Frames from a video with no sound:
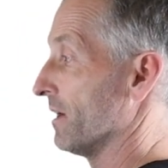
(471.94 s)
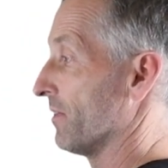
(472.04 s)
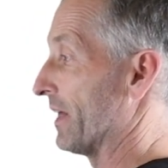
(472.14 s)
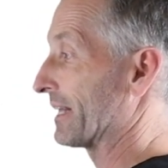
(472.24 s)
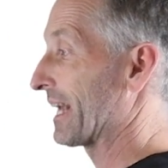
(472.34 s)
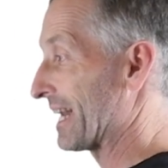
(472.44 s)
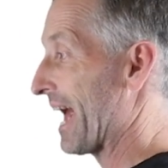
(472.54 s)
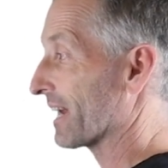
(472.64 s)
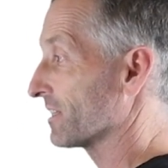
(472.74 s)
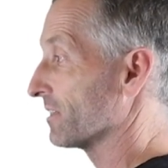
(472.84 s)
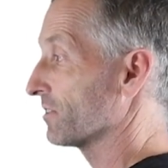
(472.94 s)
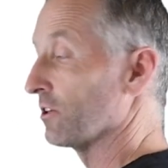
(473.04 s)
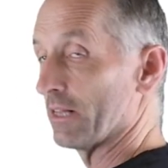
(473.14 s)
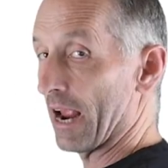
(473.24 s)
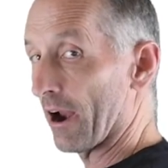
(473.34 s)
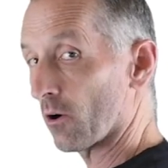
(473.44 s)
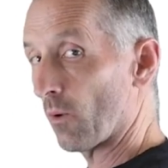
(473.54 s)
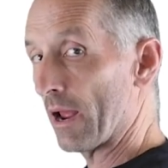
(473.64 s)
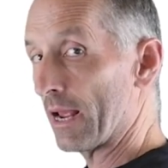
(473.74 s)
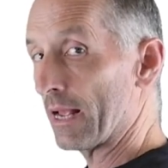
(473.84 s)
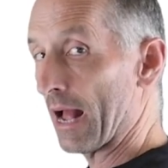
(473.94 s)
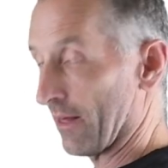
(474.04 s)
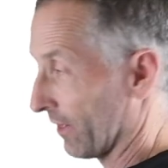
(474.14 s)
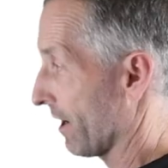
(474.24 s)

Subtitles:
that connect to the airway and the